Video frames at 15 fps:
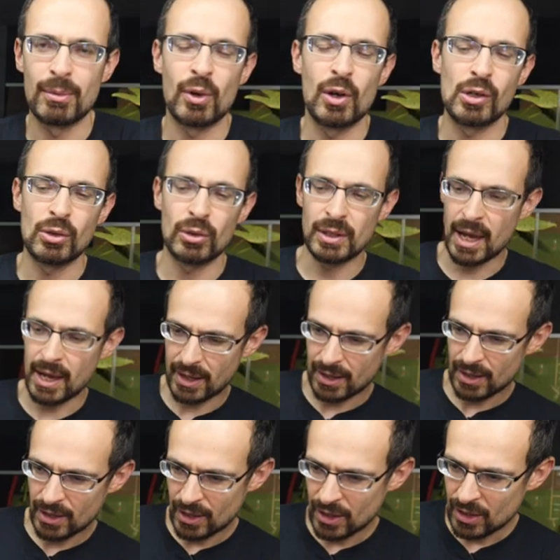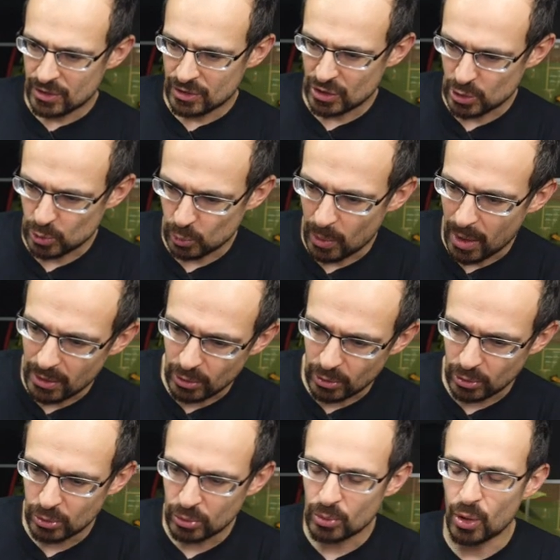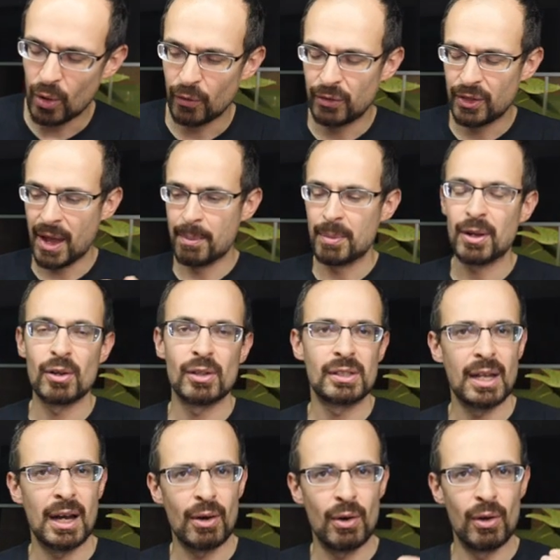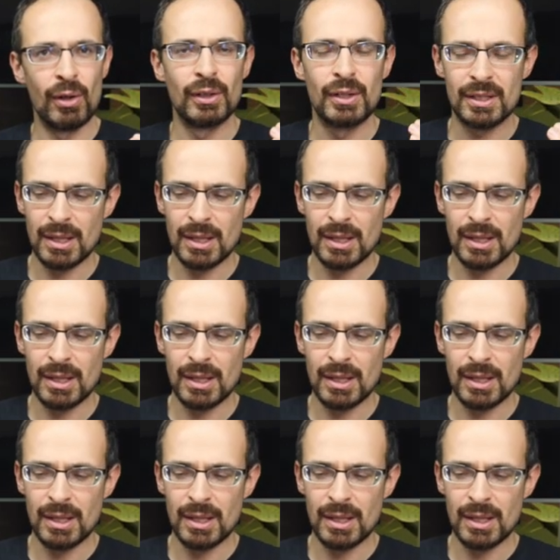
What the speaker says: I'm going to take just one or two of them because they are all the